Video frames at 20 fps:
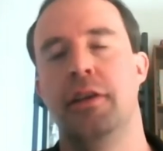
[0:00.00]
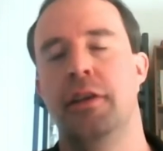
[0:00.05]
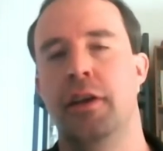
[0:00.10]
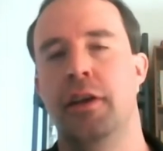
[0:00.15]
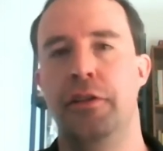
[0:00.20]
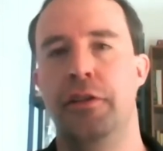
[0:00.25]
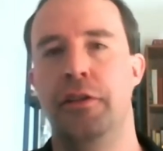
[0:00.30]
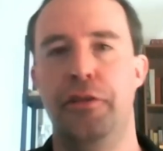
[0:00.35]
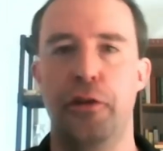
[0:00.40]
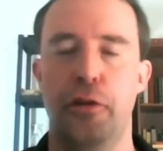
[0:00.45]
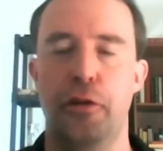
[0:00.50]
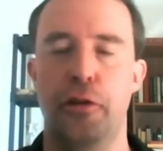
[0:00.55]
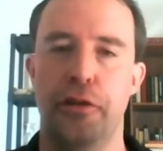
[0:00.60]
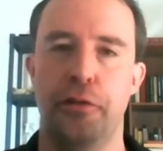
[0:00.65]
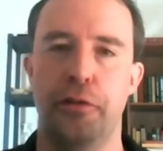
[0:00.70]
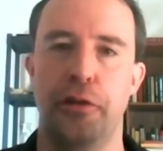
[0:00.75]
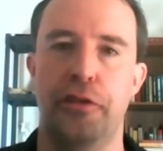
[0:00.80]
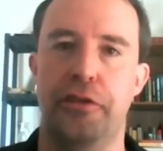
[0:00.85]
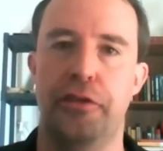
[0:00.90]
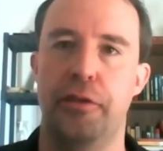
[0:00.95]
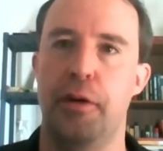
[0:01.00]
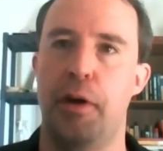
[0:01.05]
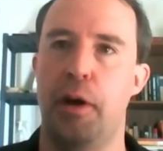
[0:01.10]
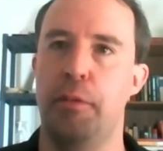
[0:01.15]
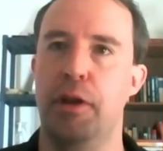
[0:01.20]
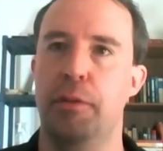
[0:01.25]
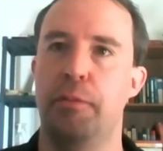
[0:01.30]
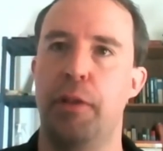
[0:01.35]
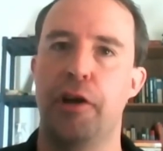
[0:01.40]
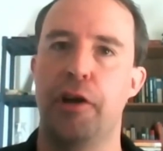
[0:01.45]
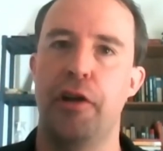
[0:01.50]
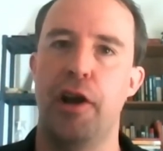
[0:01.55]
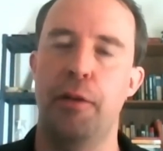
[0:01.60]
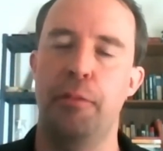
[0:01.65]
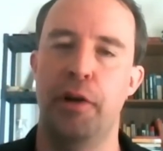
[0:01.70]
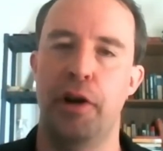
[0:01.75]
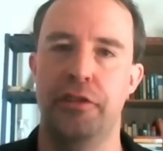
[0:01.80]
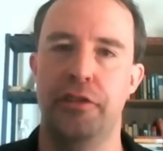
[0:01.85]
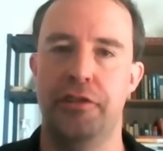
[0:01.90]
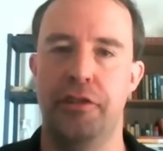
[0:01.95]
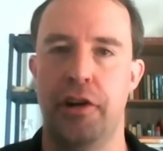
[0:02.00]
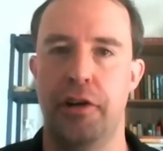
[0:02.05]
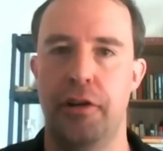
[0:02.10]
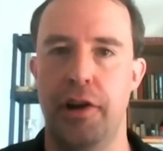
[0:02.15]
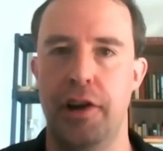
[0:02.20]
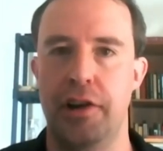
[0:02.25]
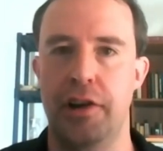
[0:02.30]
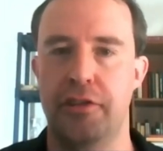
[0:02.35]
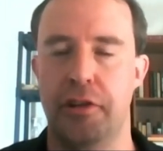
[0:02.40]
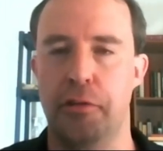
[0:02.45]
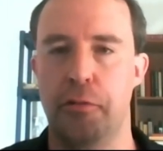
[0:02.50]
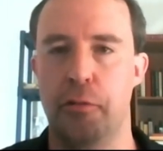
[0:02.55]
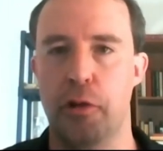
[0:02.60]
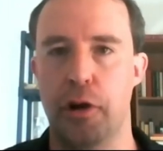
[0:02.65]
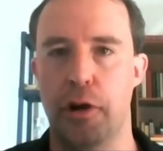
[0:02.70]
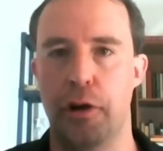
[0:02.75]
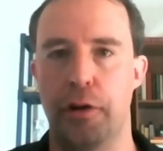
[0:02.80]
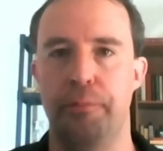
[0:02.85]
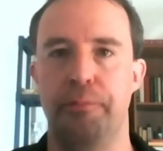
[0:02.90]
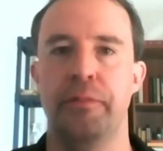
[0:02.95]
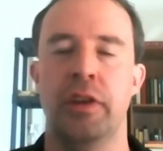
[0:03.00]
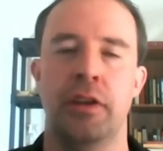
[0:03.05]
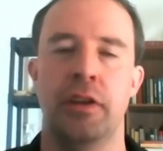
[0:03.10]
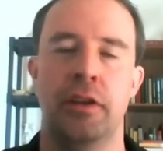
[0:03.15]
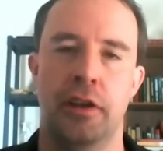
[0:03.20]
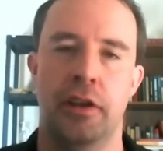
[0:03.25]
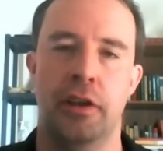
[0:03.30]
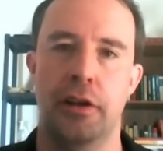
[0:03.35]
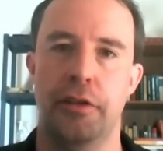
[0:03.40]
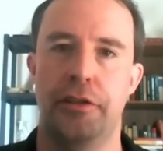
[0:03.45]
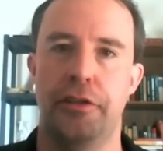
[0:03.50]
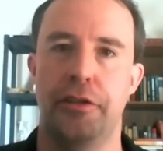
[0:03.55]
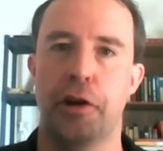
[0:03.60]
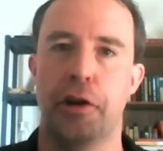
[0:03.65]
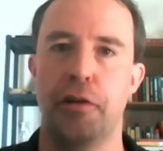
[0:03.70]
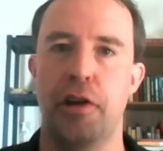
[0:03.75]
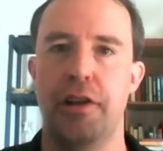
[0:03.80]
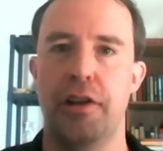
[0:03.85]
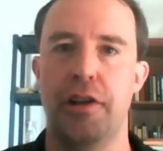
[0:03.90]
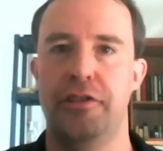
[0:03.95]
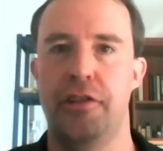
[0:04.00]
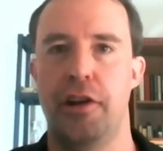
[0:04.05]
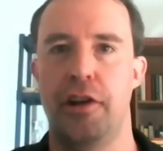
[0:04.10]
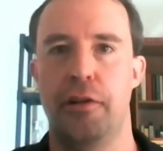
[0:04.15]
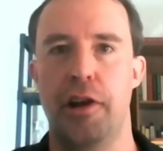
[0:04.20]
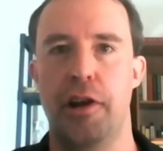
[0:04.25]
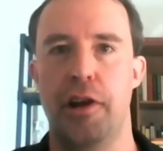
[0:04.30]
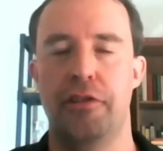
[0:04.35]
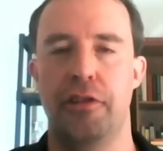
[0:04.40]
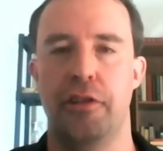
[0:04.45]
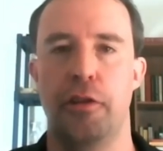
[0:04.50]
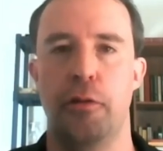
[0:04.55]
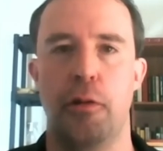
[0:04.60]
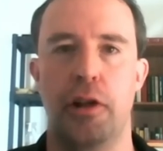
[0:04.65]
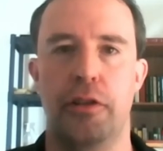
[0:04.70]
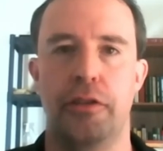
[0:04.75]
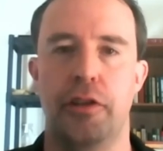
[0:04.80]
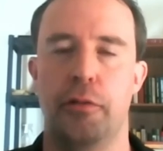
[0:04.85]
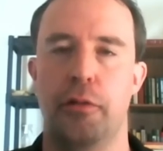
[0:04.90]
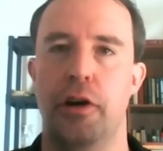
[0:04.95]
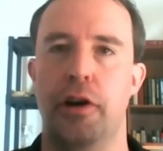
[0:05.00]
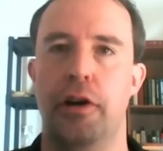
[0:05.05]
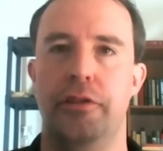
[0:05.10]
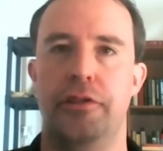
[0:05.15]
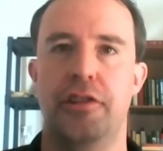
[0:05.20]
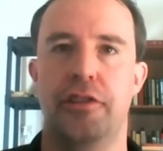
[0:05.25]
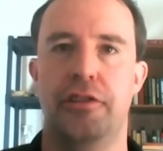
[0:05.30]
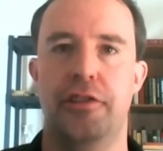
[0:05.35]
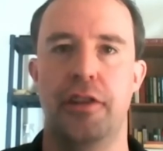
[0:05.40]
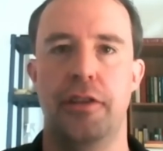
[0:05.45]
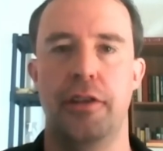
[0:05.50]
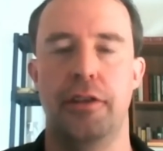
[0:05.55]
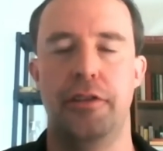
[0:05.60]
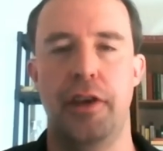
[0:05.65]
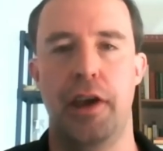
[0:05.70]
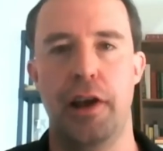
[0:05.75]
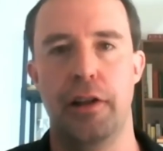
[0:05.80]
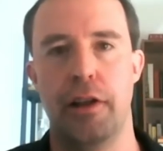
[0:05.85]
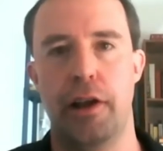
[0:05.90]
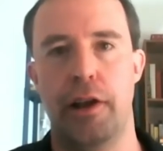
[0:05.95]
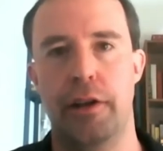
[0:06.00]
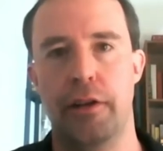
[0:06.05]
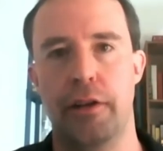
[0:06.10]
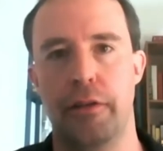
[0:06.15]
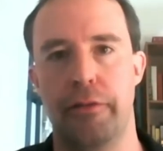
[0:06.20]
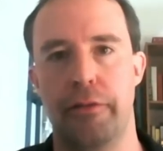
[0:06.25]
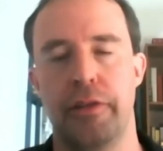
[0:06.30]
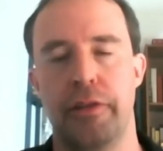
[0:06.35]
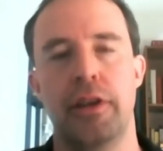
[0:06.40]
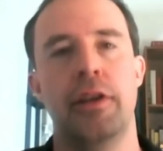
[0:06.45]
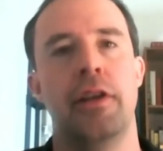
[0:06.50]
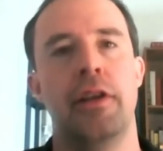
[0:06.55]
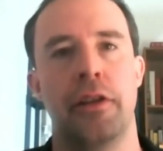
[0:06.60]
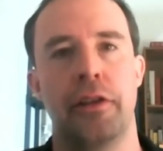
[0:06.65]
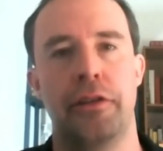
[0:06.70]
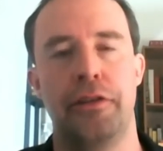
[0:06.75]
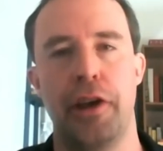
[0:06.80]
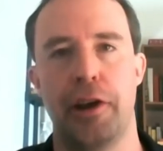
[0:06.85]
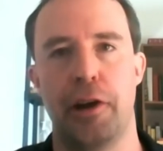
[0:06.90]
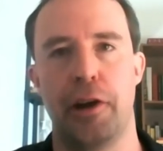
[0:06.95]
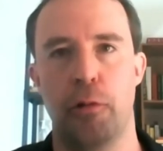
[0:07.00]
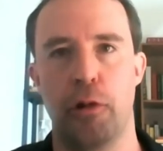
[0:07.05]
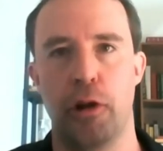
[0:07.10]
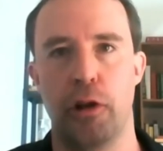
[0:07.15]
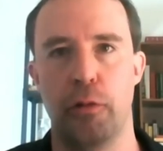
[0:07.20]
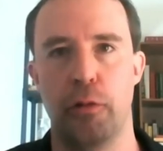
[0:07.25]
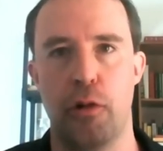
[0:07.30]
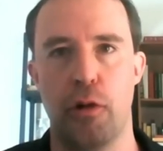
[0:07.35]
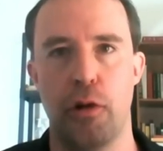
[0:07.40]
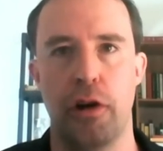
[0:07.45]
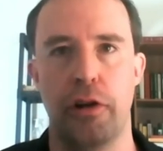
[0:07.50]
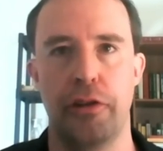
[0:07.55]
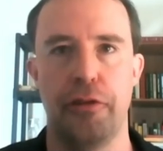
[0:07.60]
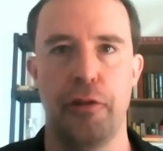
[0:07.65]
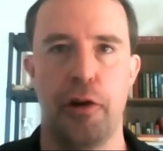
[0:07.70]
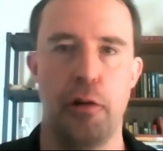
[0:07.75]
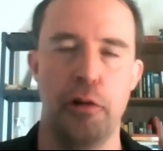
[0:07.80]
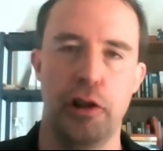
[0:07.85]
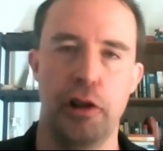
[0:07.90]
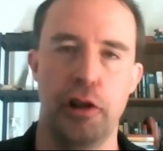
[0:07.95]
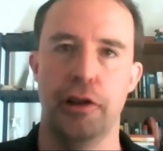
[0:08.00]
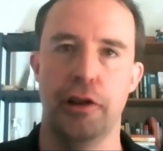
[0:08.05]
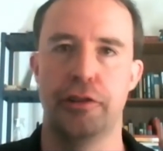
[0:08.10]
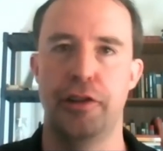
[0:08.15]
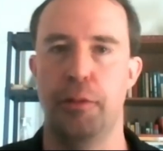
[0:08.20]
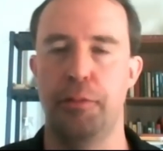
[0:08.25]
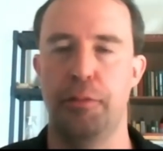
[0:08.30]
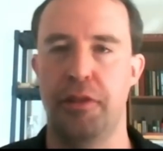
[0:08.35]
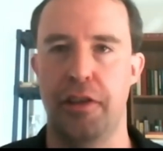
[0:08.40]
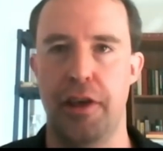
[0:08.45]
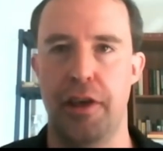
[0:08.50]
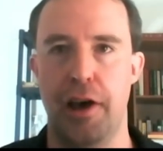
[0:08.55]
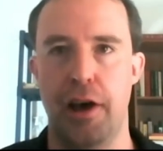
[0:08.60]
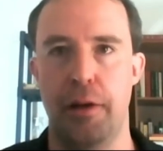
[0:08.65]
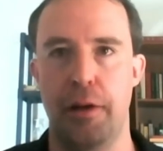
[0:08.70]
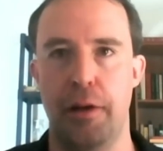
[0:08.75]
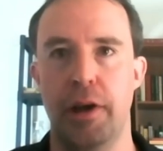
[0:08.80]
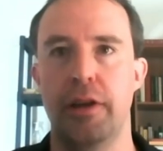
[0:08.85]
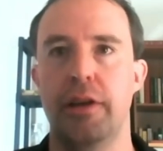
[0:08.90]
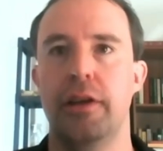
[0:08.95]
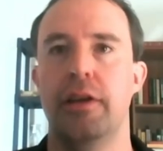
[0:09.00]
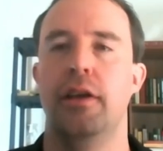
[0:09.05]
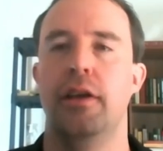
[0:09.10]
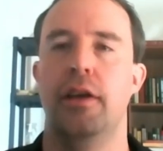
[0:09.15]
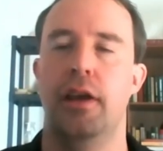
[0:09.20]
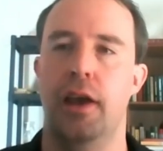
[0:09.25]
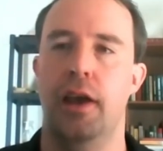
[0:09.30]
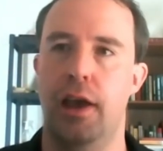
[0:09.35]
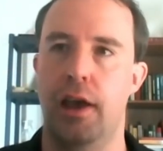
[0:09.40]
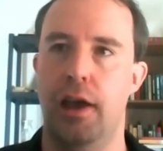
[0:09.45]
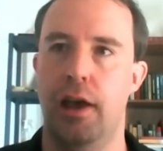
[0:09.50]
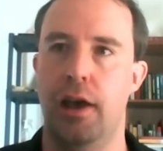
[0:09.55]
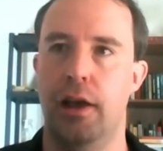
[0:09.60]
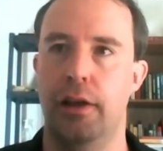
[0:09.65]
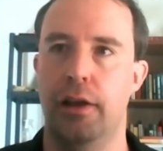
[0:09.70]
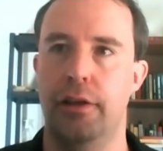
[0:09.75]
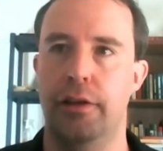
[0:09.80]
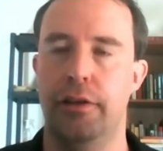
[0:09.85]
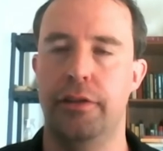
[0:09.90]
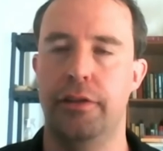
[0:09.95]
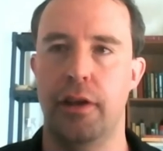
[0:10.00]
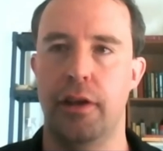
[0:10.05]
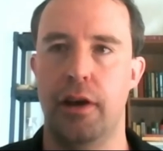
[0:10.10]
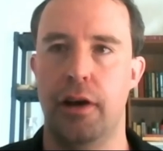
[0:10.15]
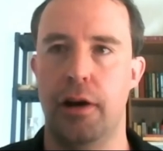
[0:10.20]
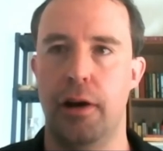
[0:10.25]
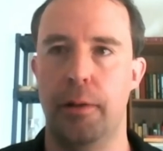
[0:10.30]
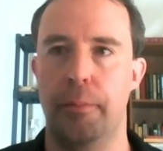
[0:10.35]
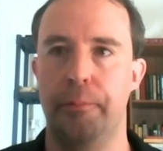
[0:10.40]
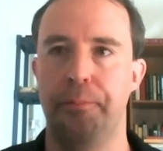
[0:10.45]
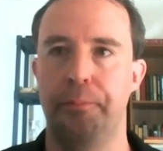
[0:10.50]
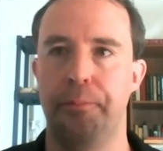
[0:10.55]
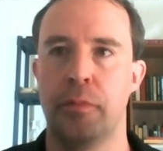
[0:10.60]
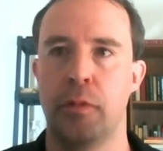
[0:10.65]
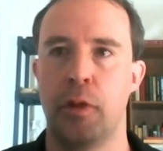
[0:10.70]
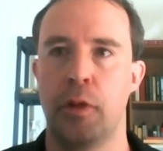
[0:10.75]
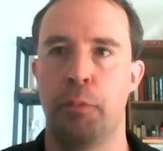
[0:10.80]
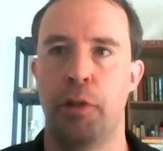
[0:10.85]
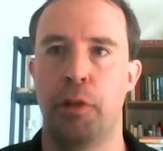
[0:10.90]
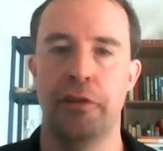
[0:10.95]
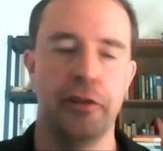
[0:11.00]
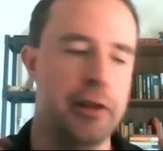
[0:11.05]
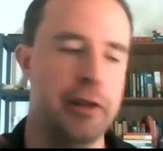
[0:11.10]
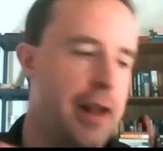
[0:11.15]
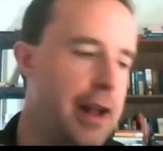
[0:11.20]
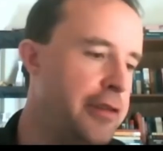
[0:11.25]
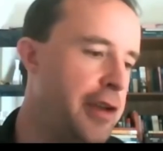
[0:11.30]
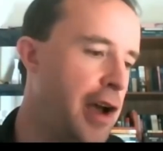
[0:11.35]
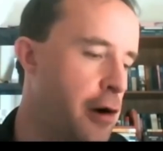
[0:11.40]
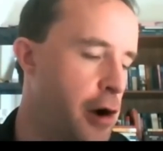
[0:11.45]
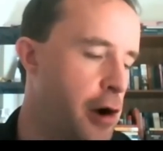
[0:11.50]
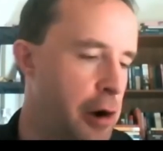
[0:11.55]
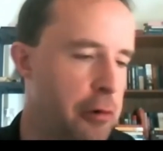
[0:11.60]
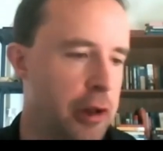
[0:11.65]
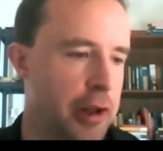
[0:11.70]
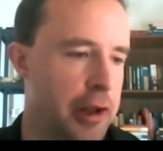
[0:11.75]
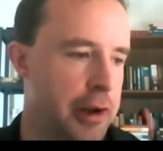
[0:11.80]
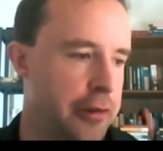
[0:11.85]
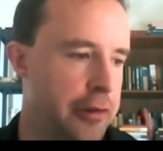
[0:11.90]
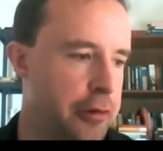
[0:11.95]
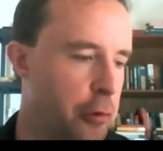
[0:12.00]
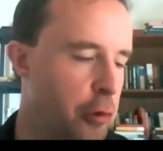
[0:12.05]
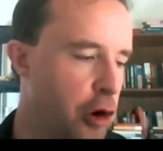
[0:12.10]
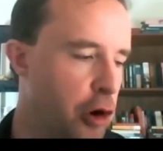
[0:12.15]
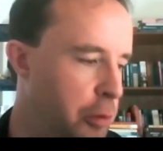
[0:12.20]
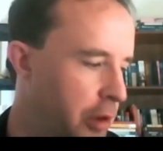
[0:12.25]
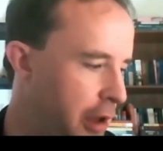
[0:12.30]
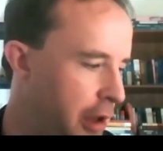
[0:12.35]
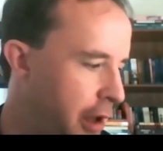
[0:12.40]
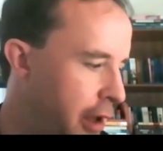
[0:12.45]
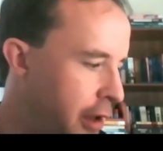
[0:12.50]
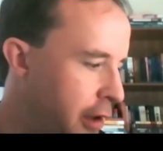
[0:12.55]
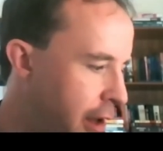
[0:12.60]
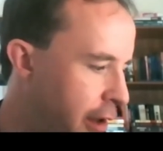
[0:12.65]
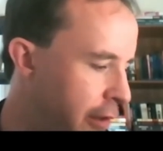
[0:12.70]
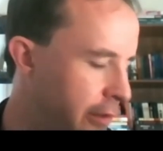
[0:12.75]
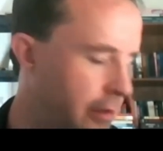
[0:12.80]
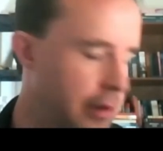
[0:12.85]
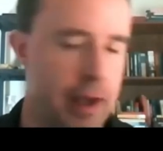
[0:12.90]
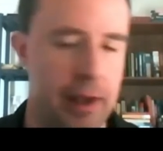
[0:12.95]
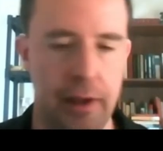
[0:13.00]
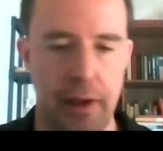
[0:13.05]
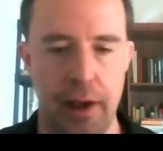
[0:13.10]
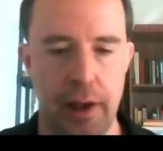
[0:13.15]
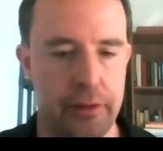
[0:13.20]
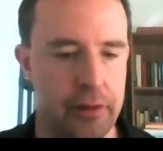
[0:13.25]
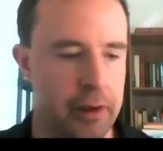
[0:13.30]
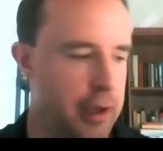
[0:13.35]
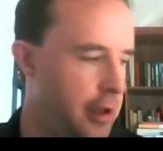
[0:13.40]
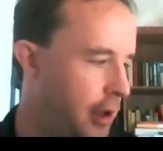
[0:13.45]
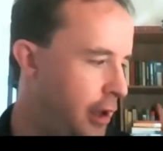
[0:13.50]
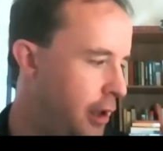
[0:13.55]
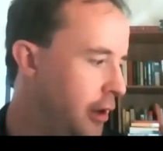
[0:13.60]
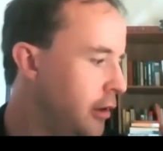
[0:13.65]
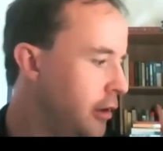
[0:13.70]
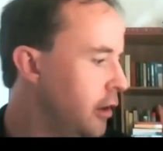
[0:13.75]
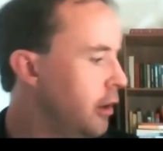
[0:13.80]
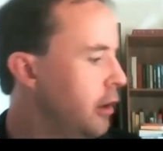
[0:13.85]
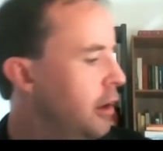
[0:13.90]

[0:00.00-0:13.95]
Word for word: And two, this was I mean my grandparents' generation were you know this is the greatest generation, the ones that were just in the tail end of the Second World War. So I really looked up to them and um, personally, that's how I related to war play as, as a kid.